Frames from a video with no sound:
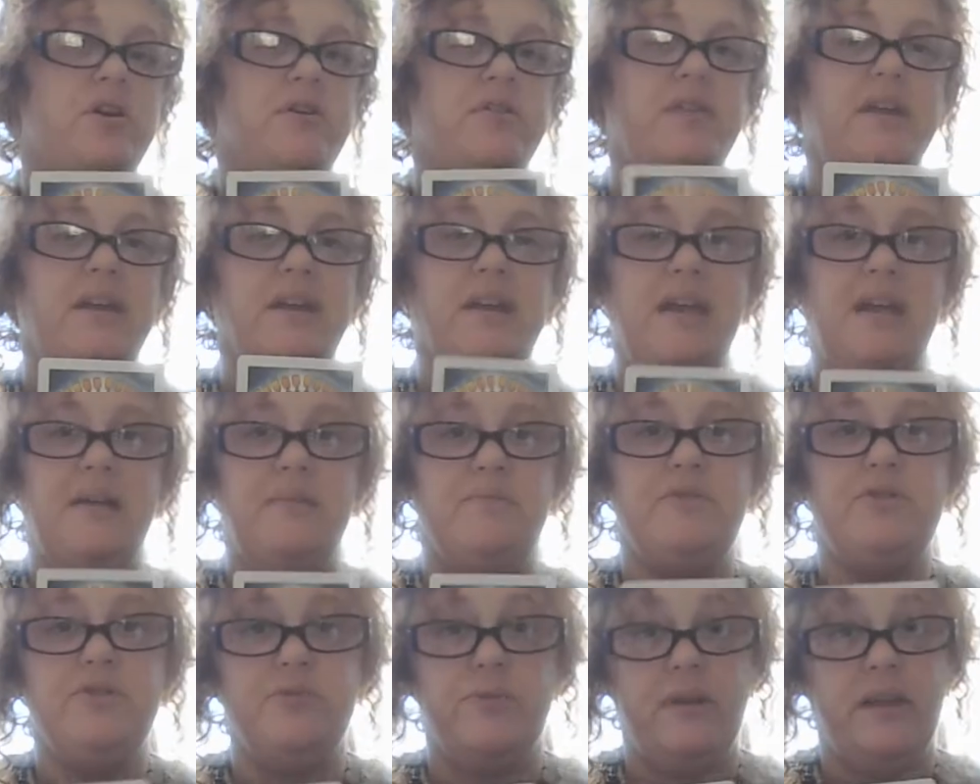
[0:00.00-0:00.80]
that
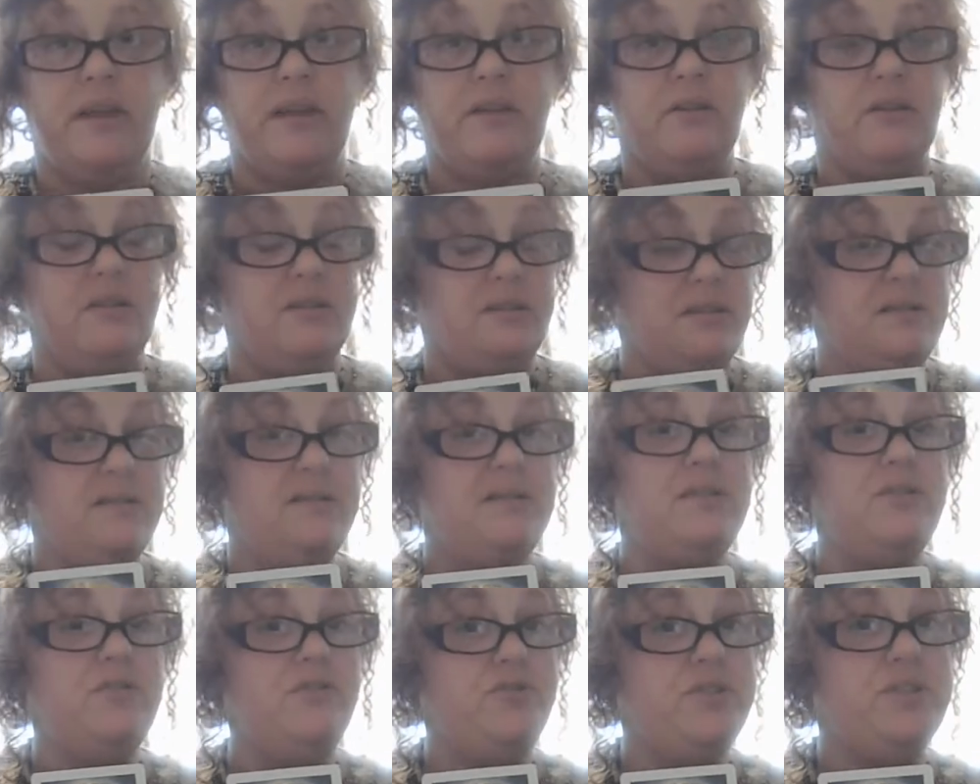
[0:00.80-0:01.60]
came to an end. This
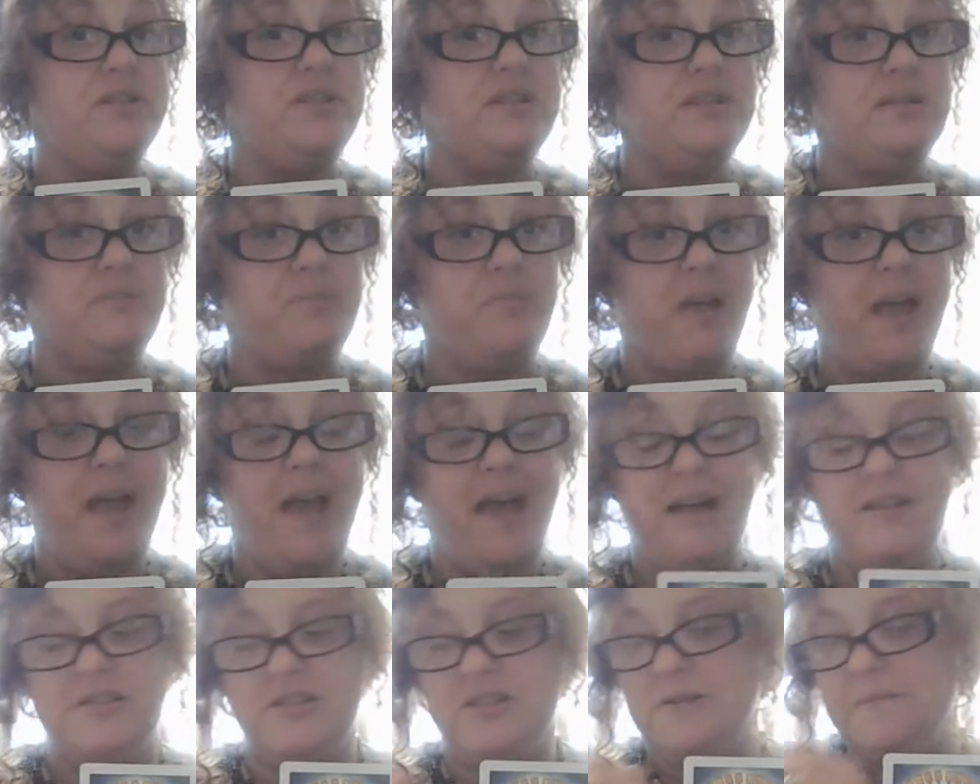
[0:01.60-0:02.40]
is in your distant
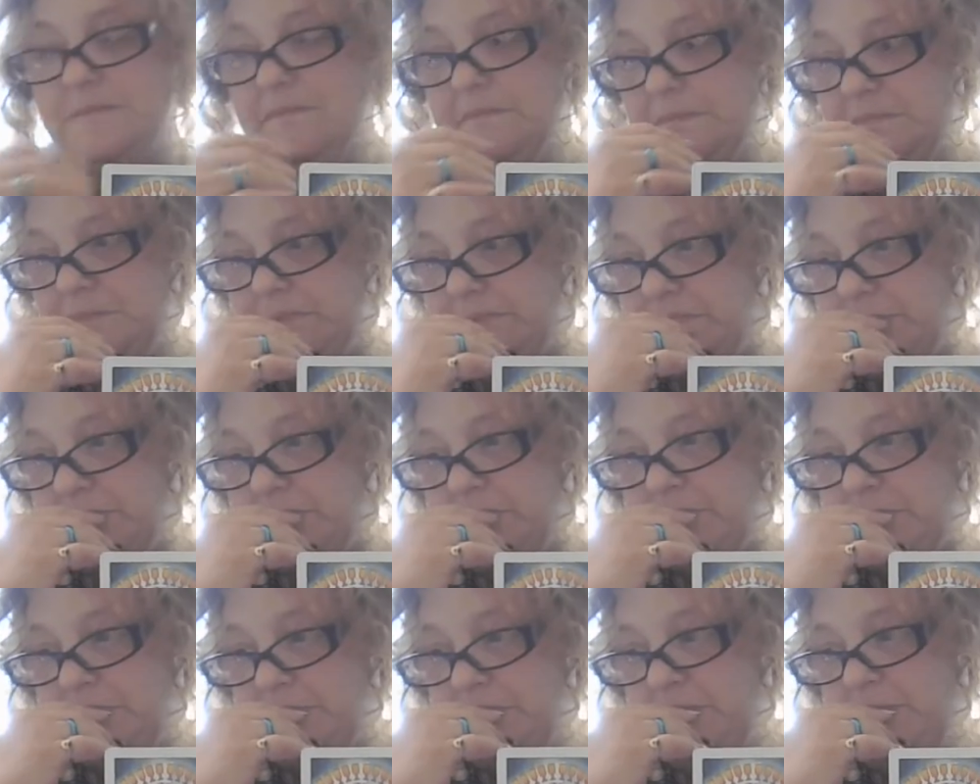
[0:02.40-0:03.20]
past.
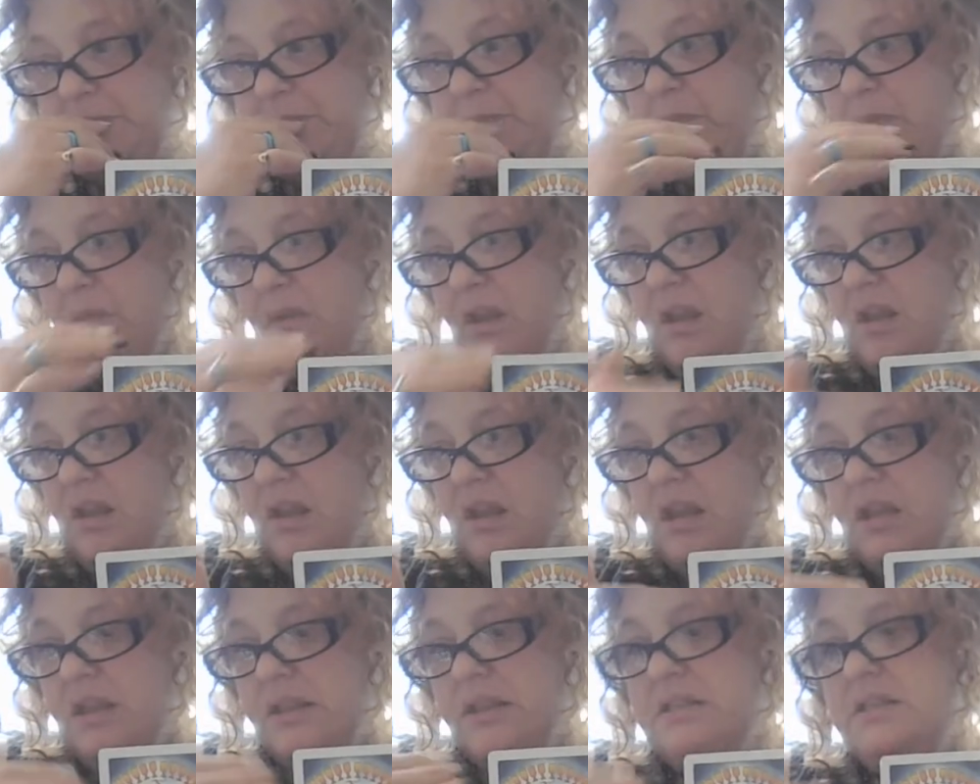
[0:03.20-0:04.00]

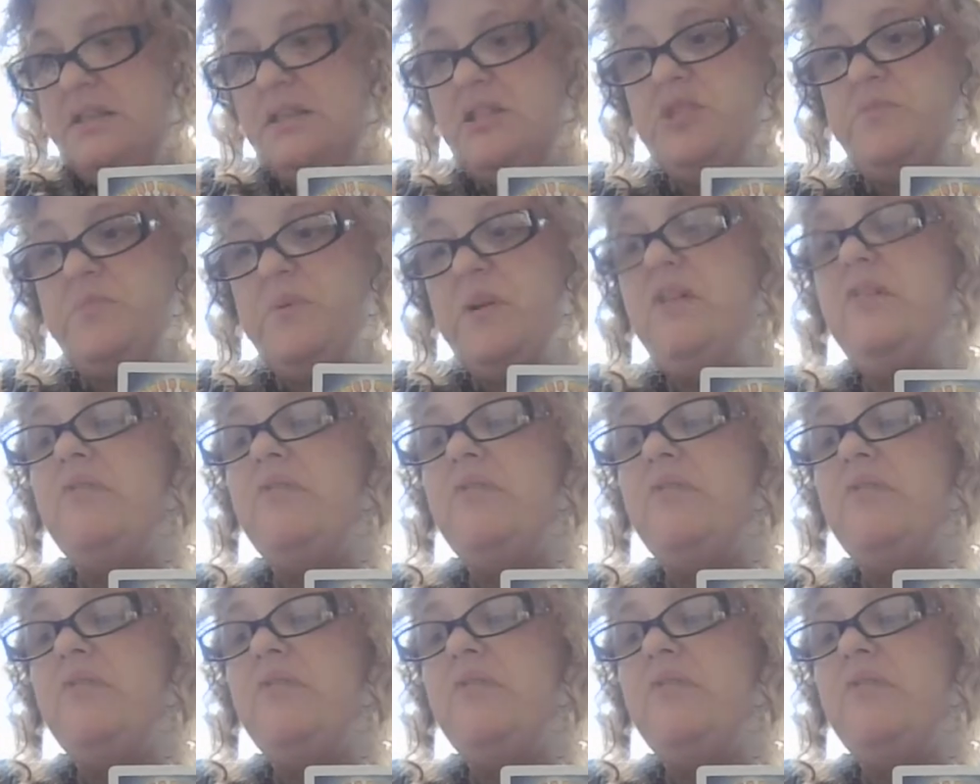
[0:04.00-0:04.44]
This is Spirit